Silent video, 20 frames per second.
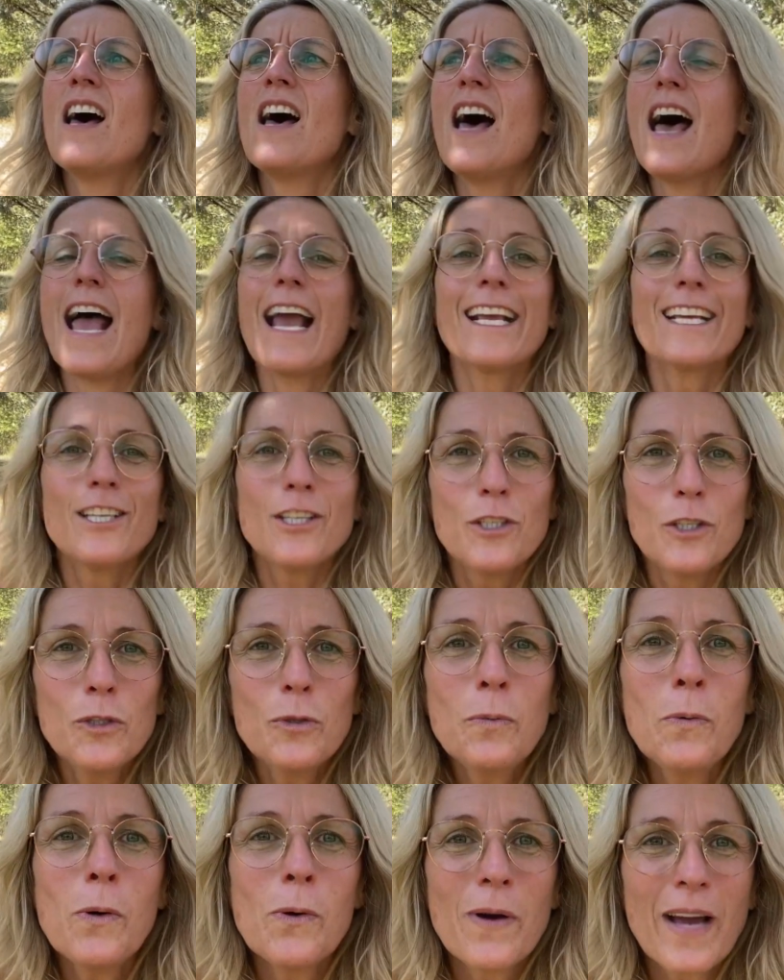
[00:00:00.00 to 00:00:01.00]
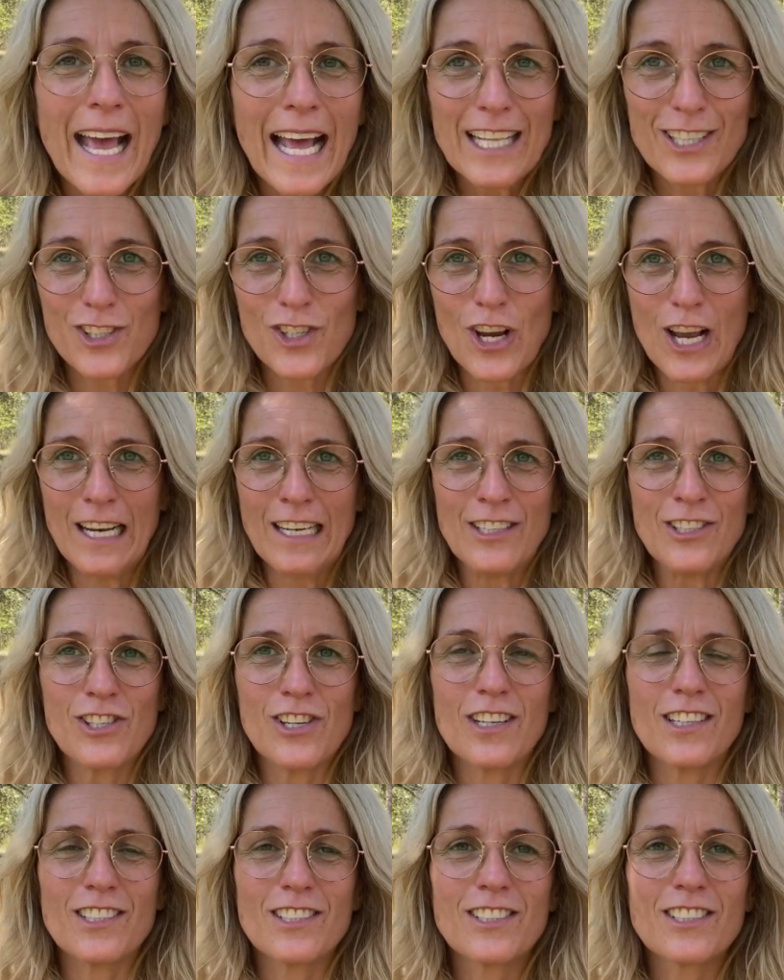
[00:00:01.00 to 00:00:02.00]
and you will get
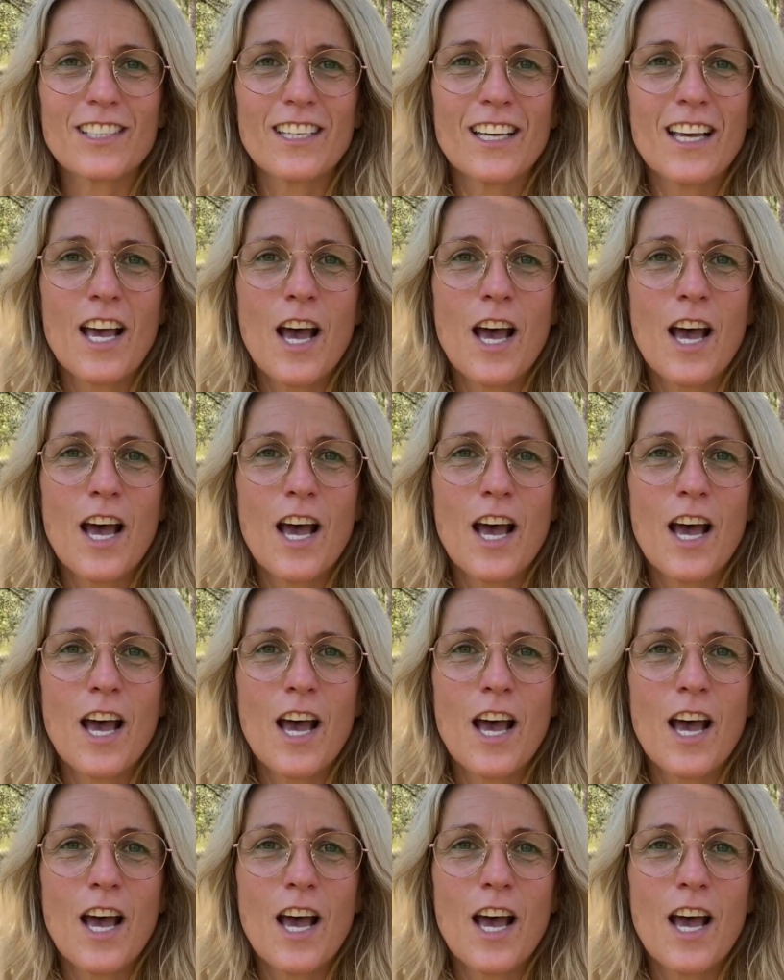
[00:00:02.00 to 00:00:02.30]
challenges.